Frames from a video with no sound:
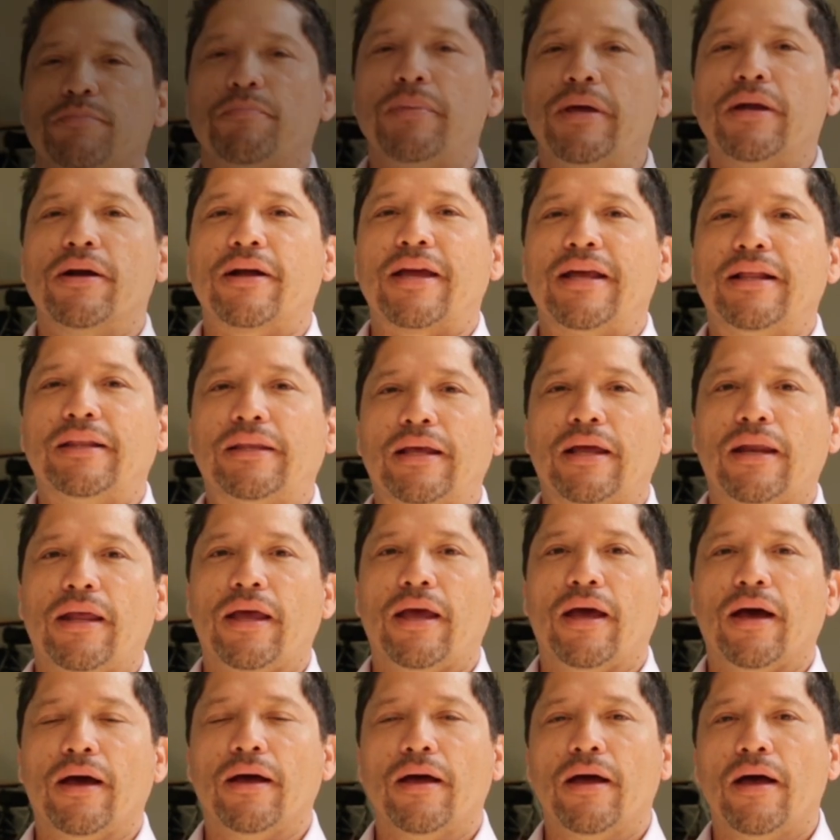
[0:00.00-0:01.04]
is Peter
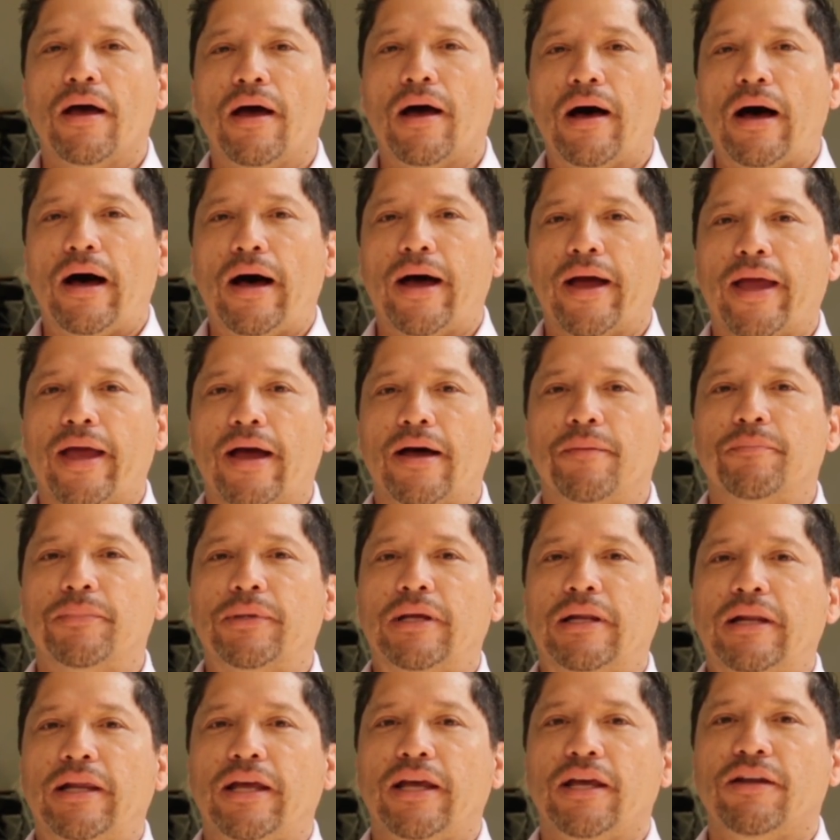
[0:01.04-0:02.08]
Quintanilla. I am
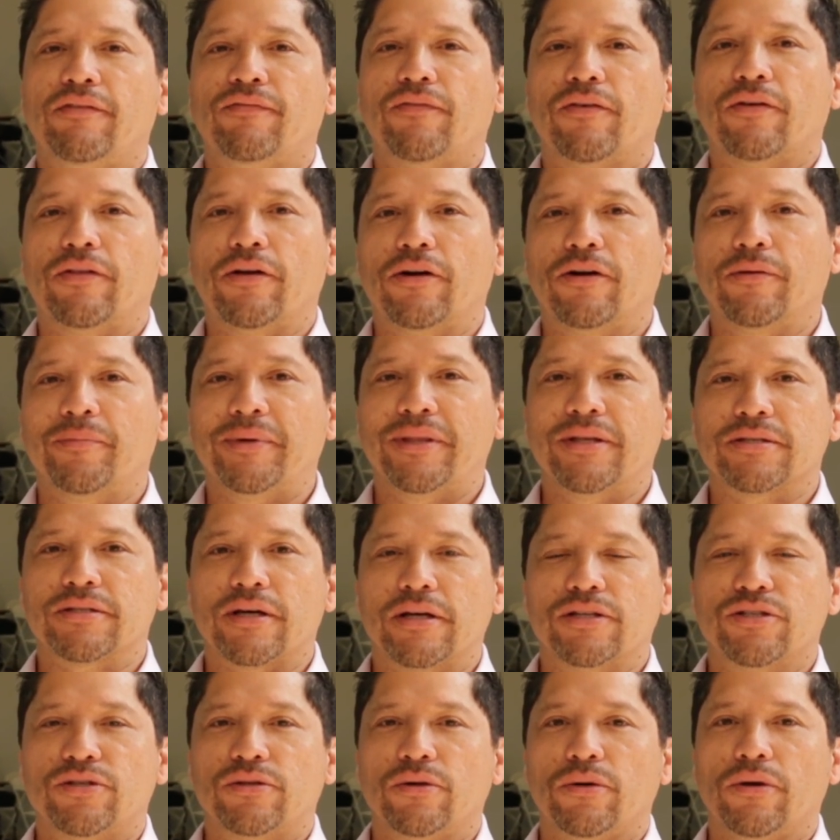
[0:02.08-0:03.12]
the lead for the Urban
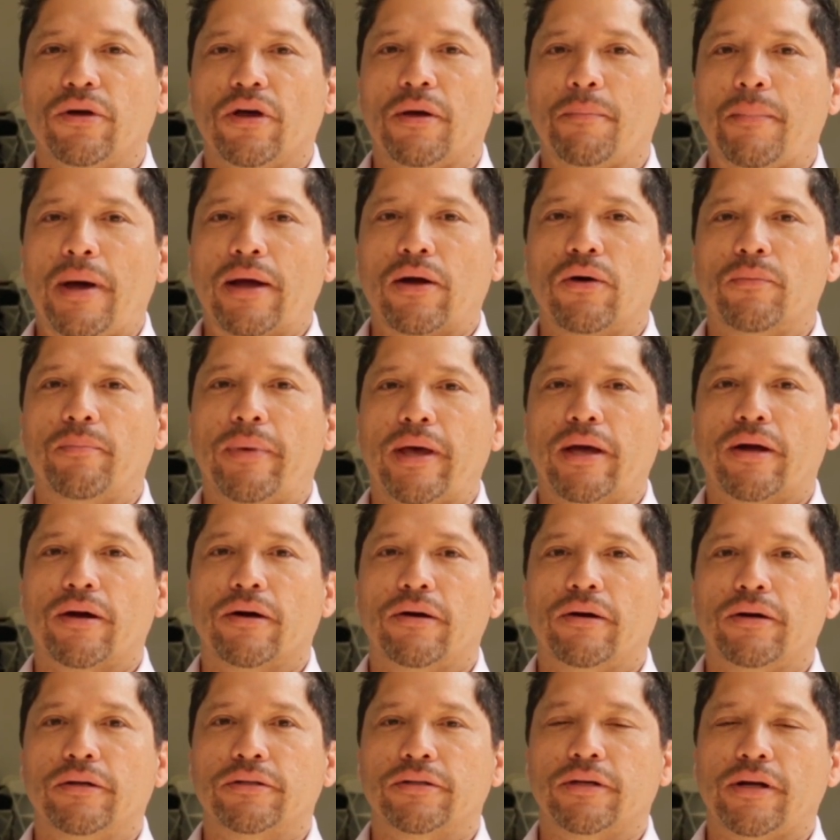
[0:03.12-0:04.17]
Design Studio at Michael
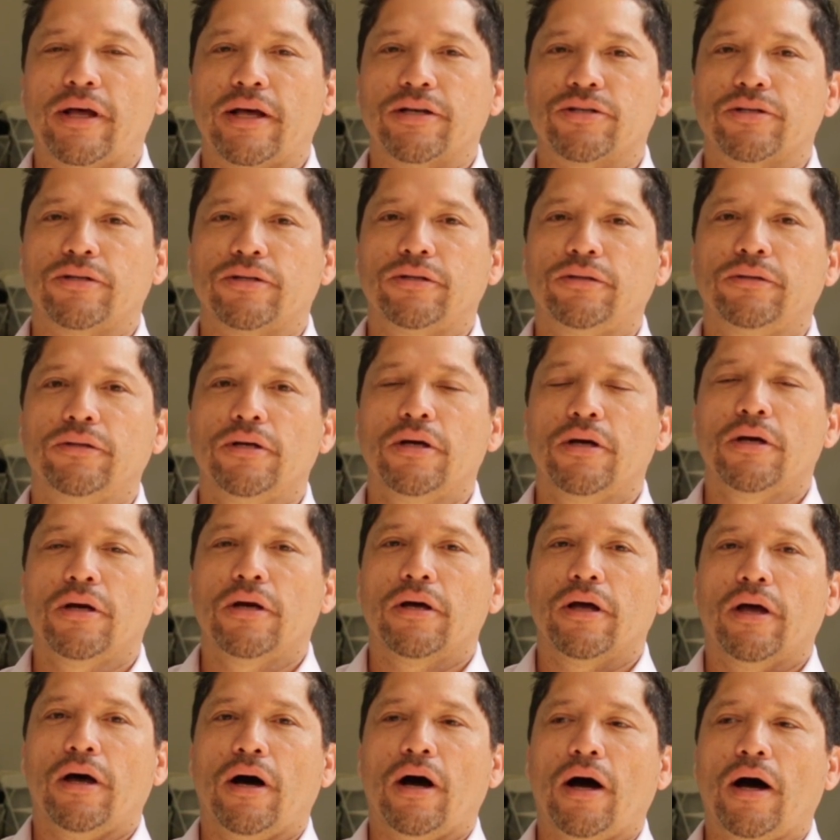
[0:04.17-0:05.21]
Baker International.
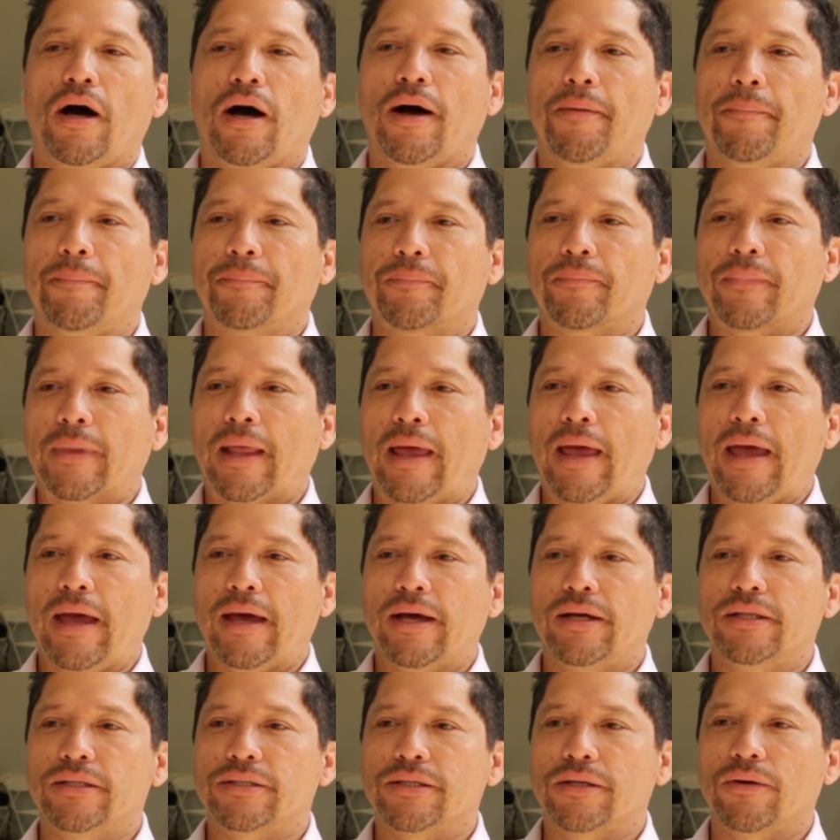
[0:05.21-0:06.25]

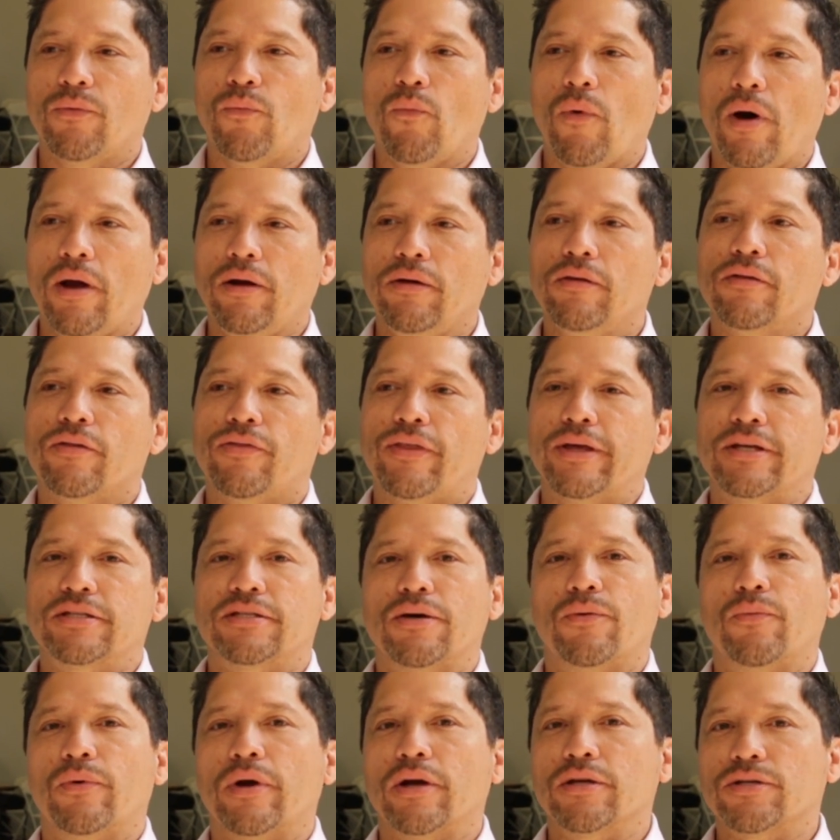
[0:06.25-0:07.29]
And one of the things
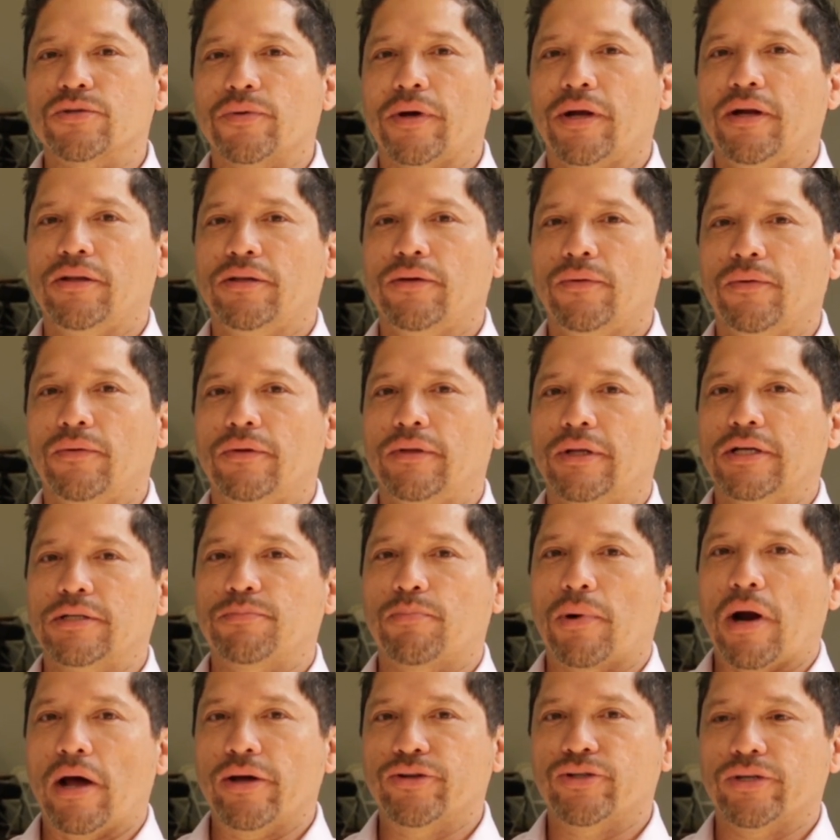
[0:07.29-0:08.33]
that we're trying to do in this
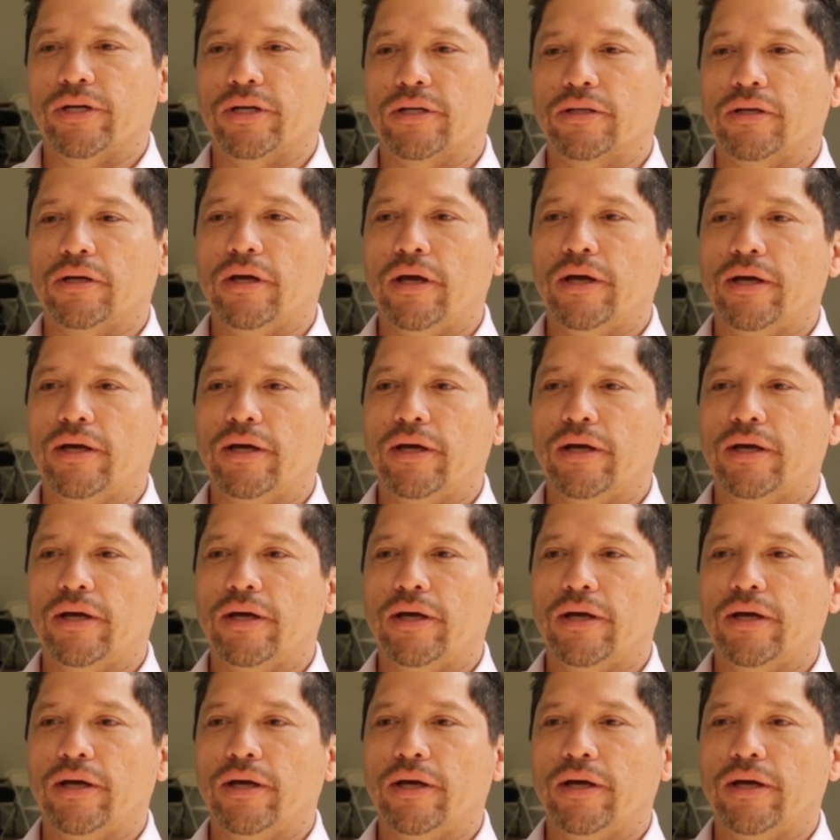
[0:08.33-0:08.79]
project,